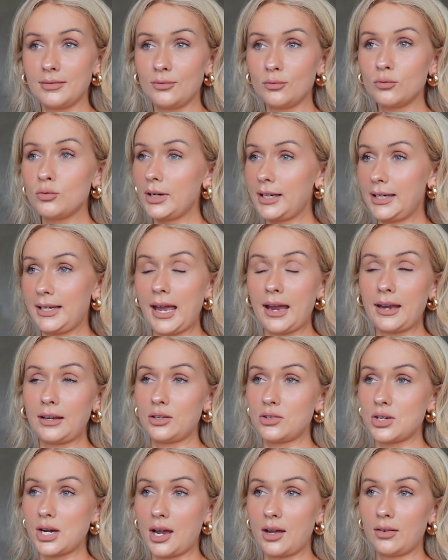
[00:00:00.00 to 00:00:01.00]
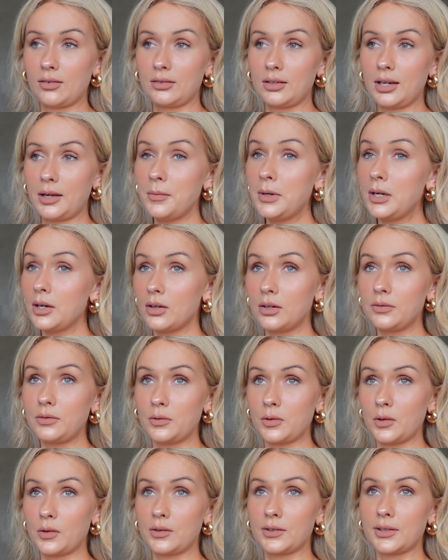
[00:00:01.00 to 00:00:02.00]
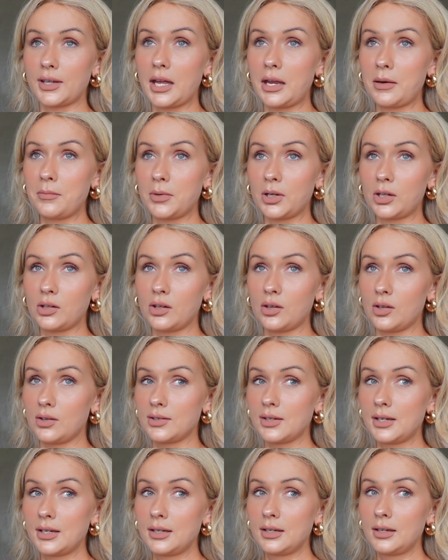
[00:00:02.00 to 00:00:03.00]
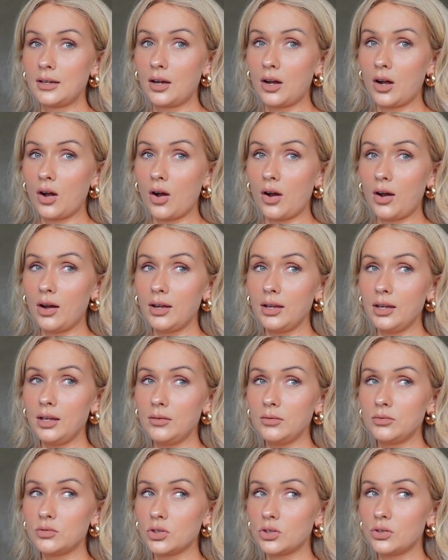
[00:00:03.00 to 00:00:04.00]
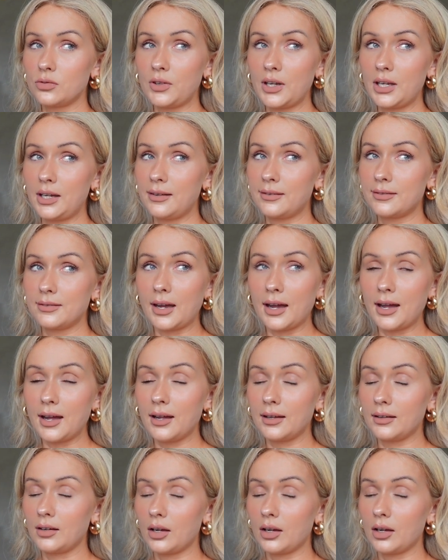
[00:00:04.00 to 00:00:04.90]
really getting you down? Let me know if you feel the same, because I'm just feeling sad.